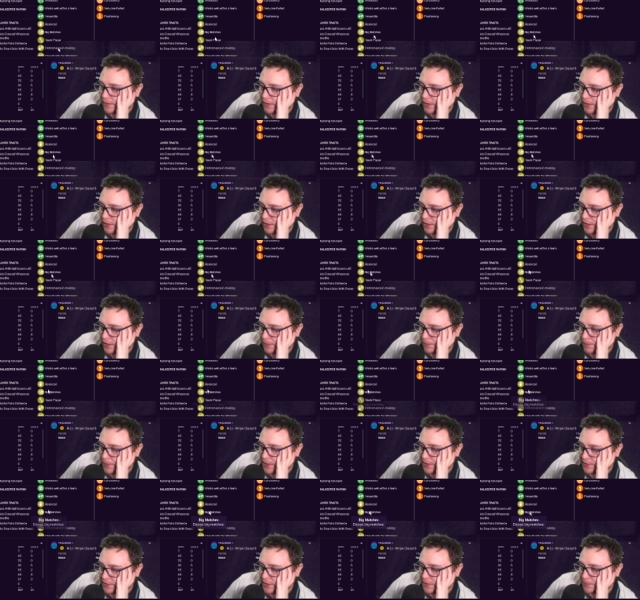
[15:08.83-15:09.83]
I'd like
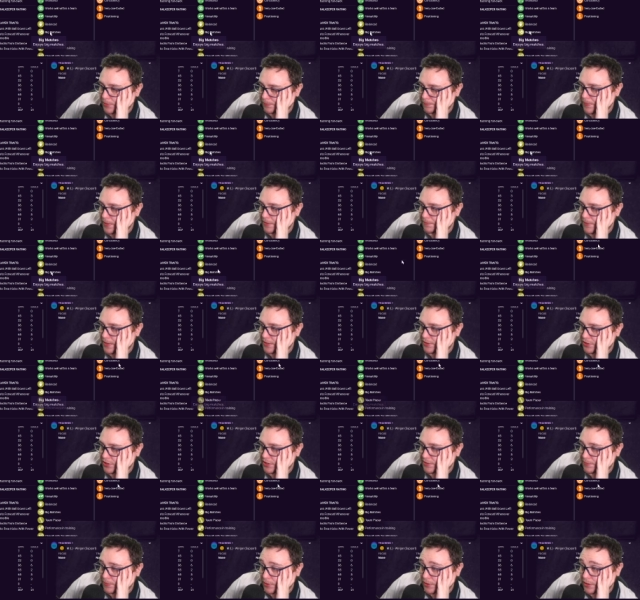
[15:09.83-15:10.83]
better, but big
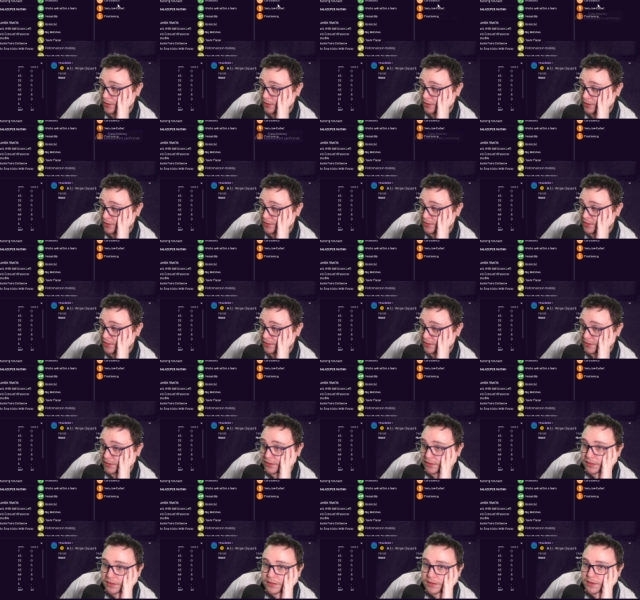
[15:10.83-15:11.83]
matches, but not
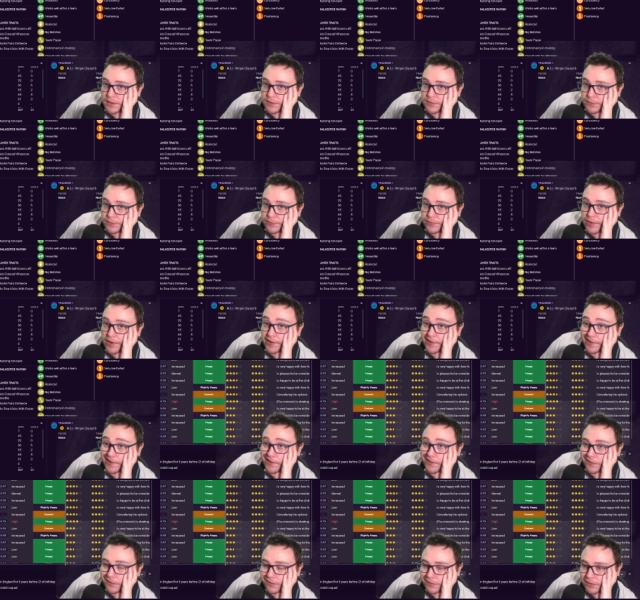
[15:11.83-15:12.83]
consistent.
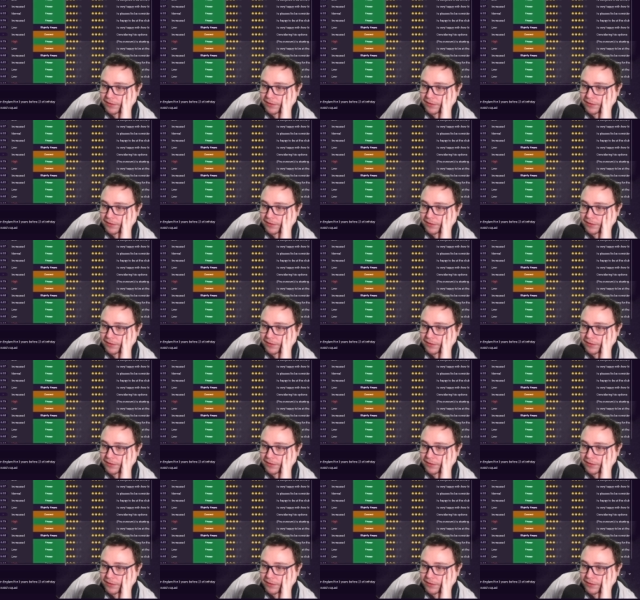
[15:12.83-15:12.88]
Fine